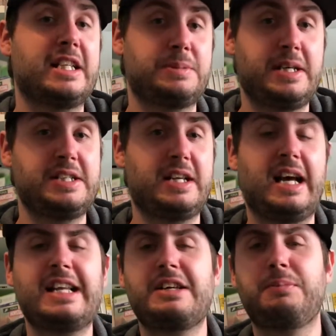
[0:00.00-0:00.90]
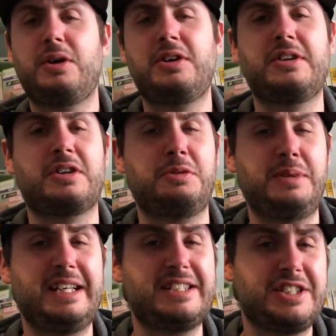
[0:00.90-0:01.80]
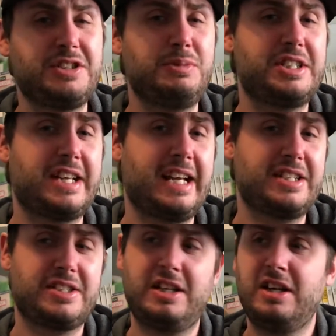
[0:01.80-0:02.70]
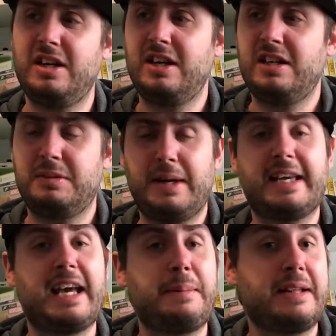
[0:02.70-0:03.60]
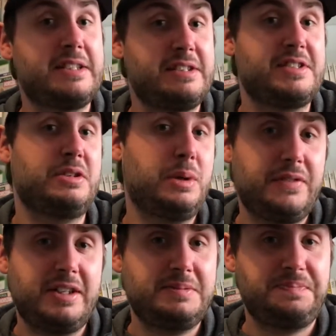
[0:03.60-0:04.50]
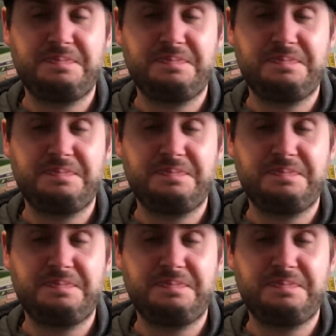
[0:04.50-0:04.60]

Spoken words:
It's amazing, and you can buy like the complete edition, which gets the main game and the DLC with it.